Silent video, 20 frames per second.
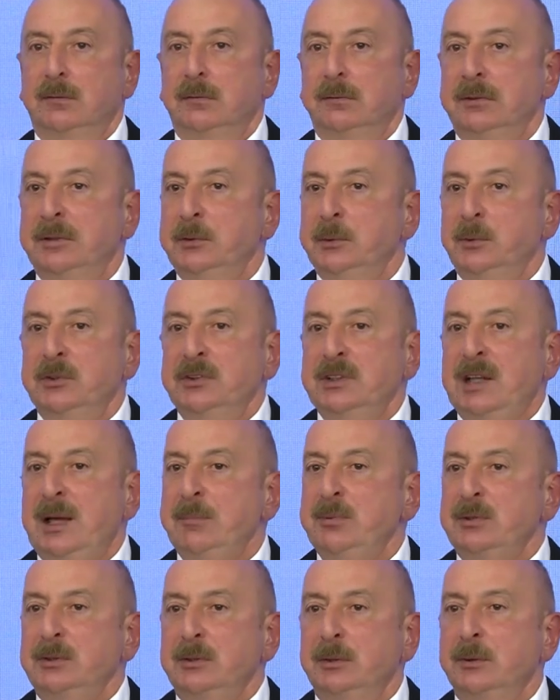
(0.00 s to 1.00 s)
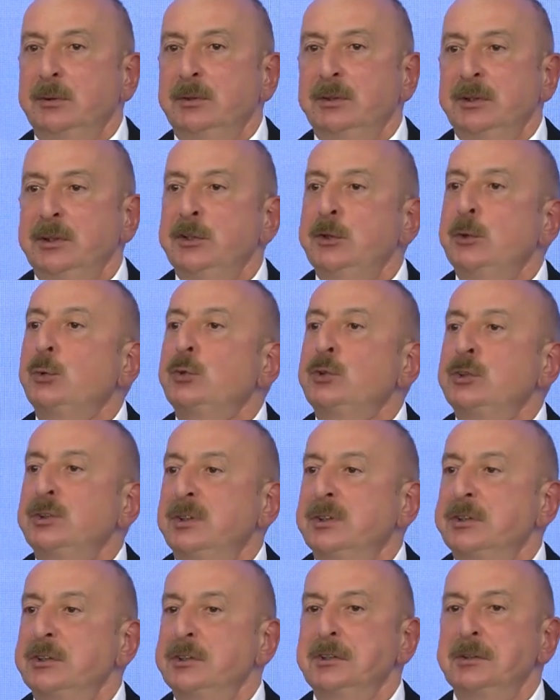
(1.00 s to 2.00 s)
it was absolutely
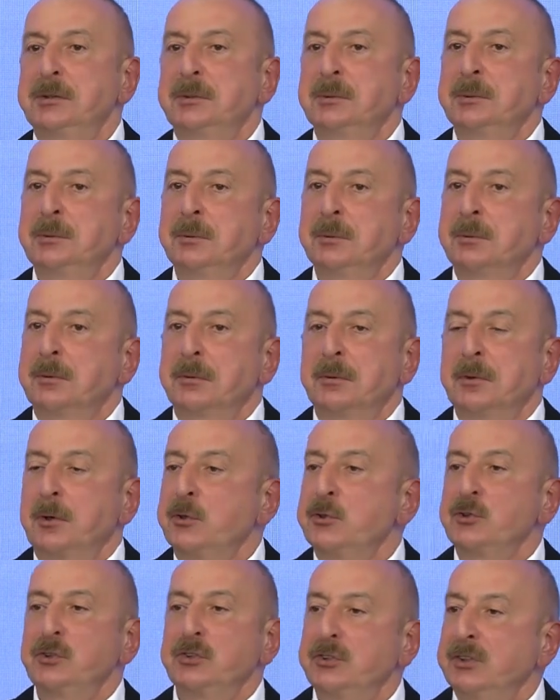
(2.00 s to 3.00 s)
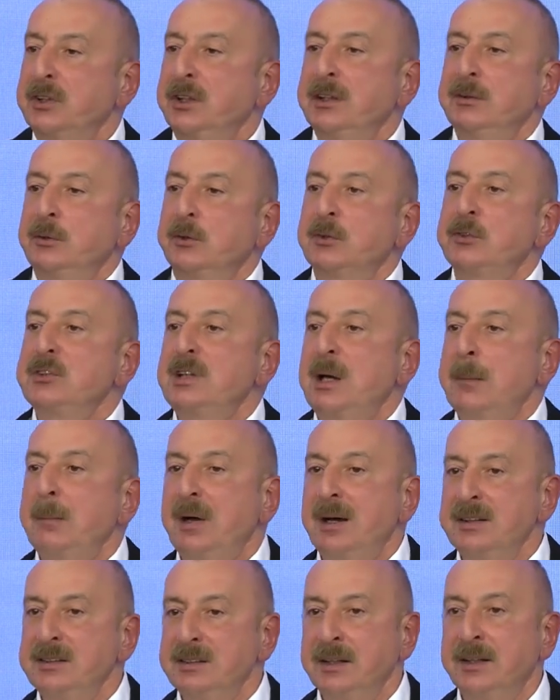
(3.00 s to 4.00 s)
useless to concentrate on some
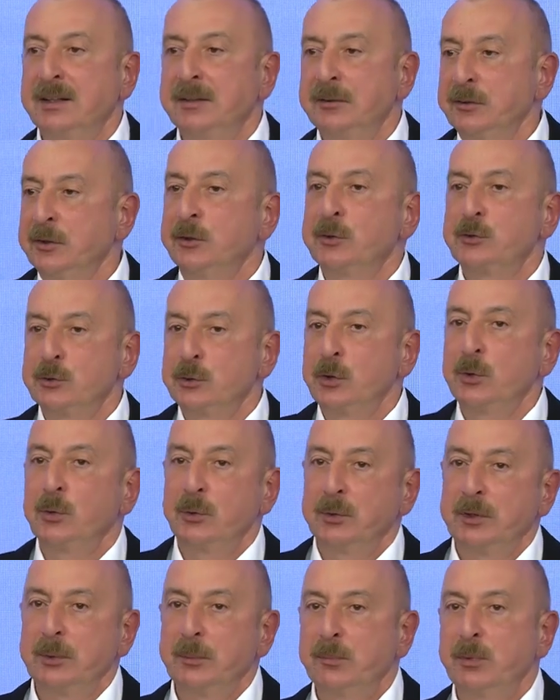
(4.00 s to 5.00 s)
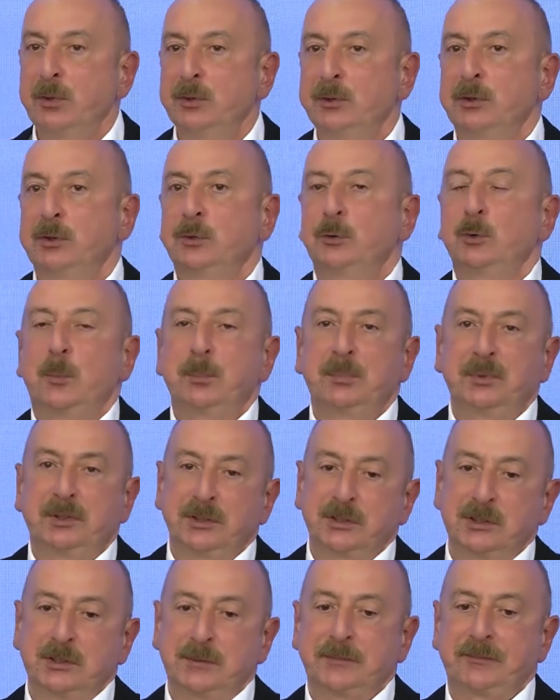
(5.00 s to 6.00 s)
other not-so-important
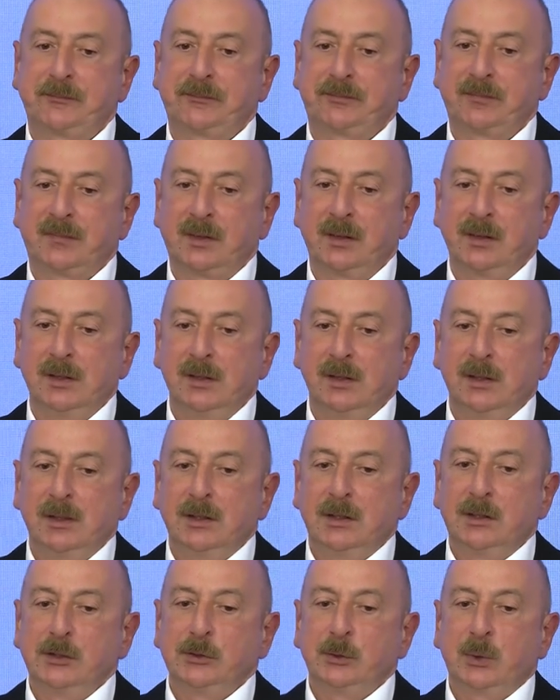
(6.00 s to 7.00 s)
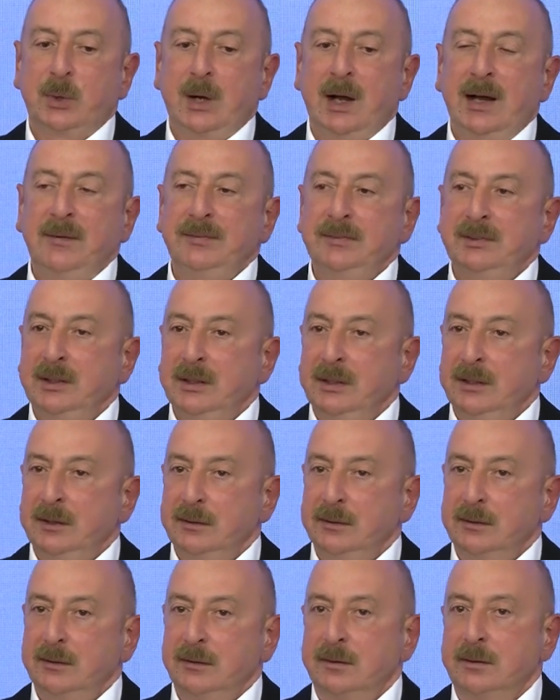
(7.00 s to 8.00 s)
topics. So after
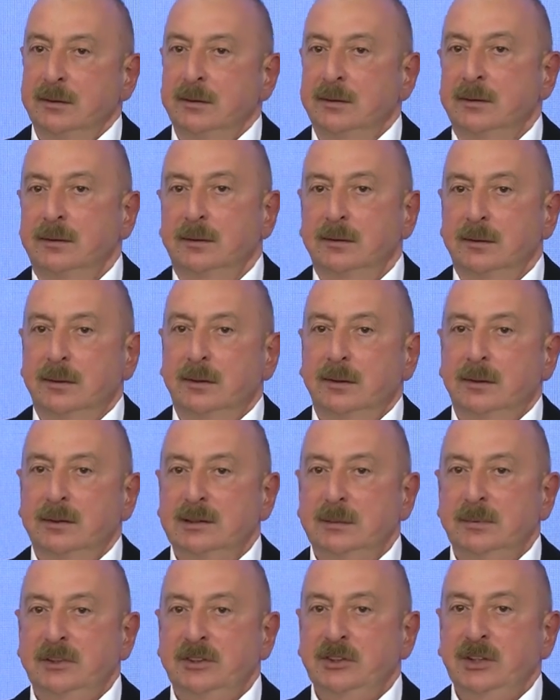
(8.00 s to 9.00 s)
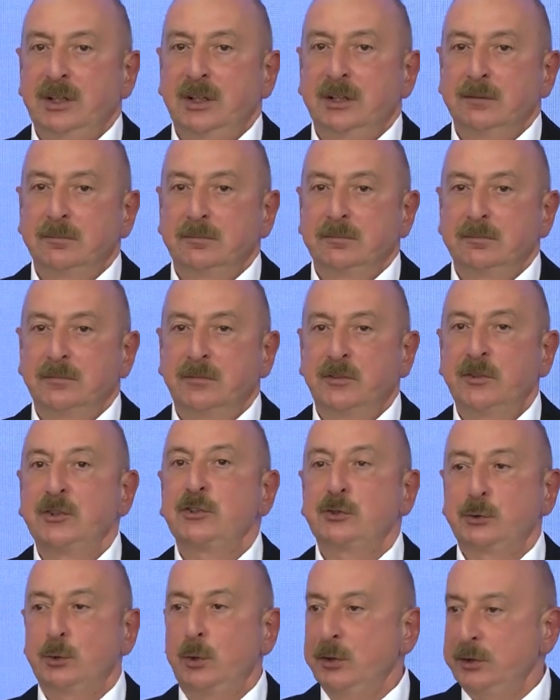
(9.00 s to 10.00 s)
Azerbaijan
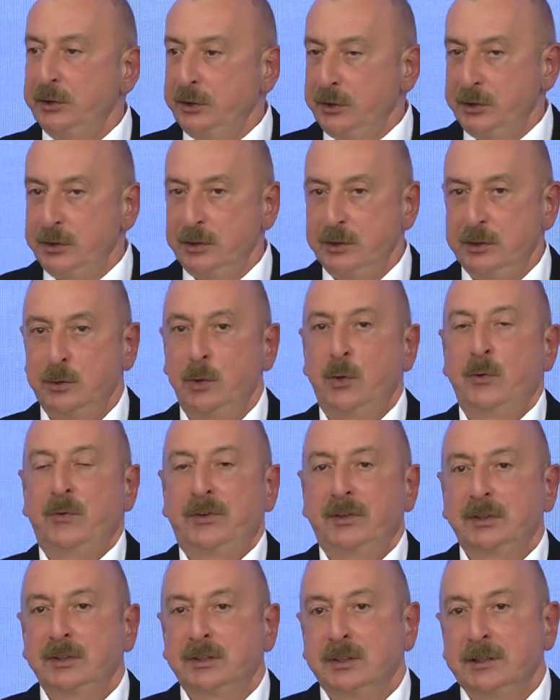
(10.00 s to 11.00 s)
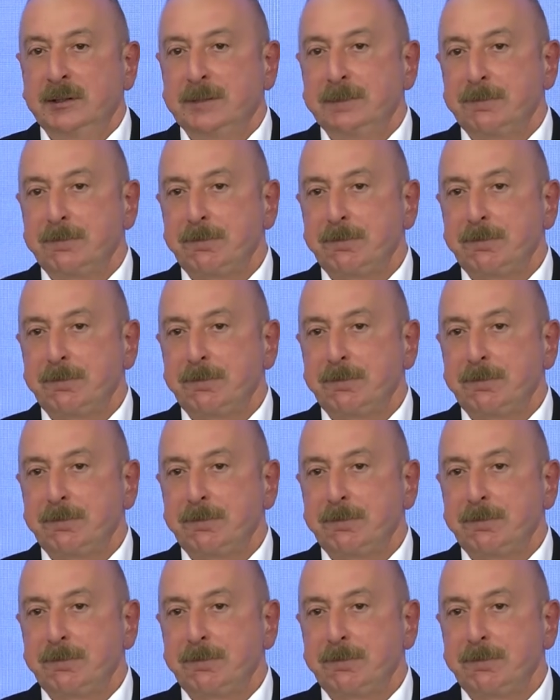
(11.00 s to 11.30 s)
restored its sovereignty